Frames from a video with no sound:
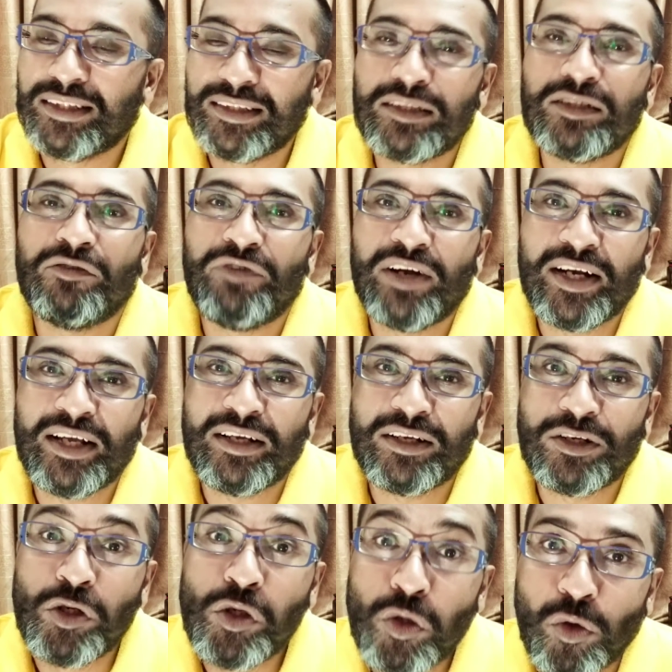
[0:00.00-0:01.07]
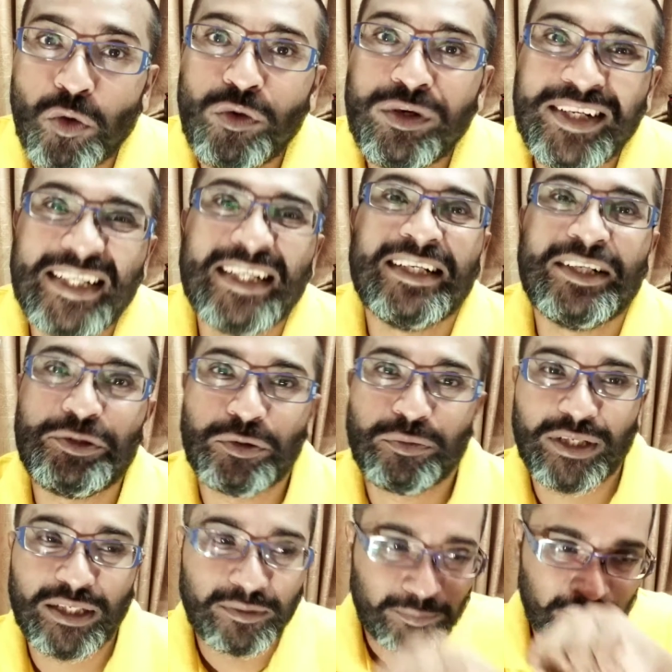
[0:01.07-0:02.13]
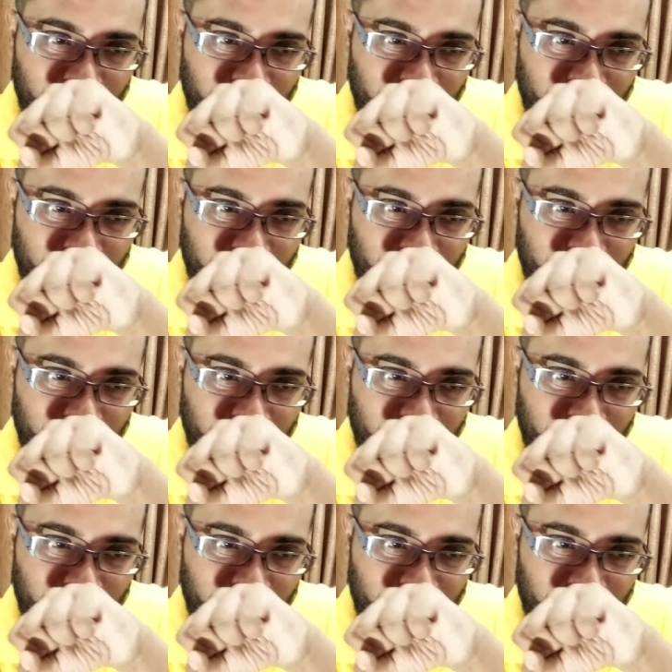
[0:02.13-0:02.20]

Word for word: this is a very known DNA to me.